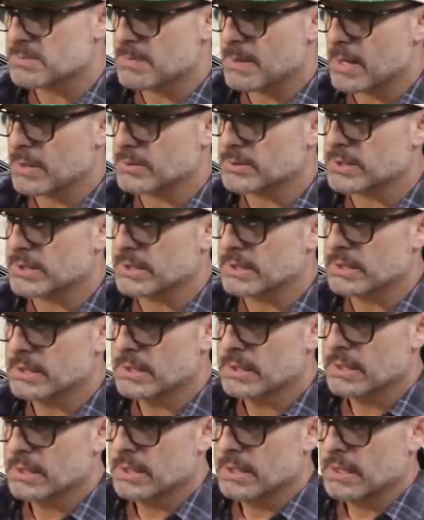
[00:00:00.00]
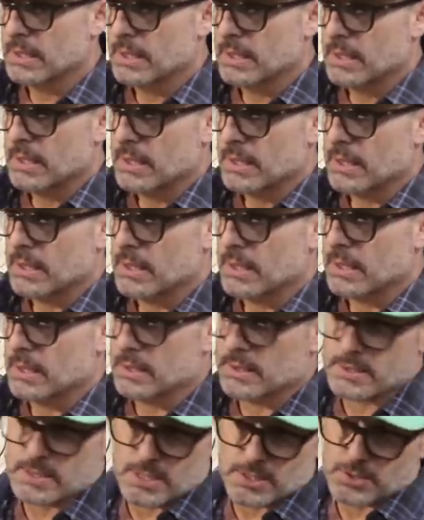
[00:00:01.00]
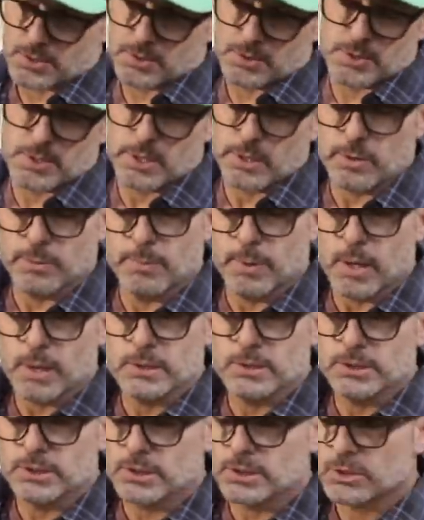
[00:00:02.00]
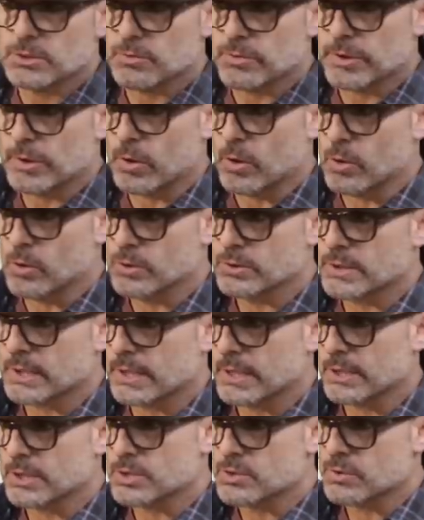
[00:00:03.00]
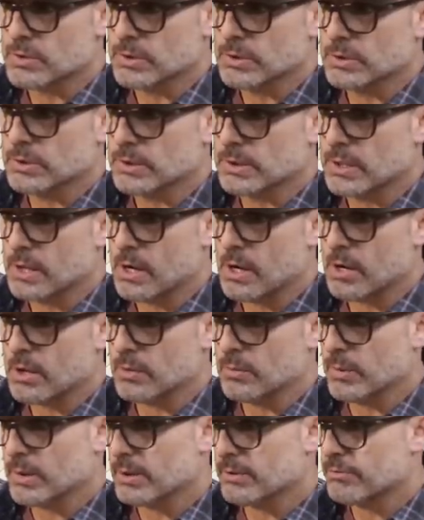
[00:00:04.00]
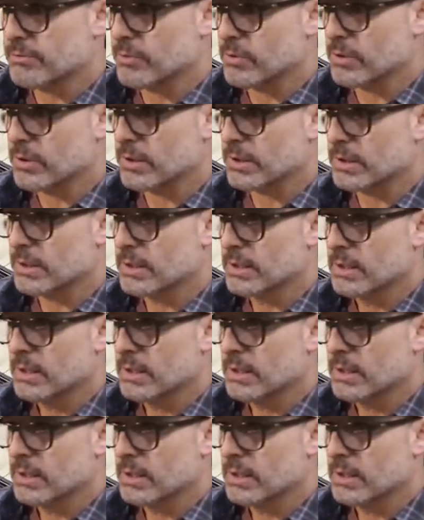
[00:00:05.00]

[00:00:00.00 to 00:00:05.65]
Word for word: mounted. And essentially the steering box is just three holes. I got to drill in the hardware for it.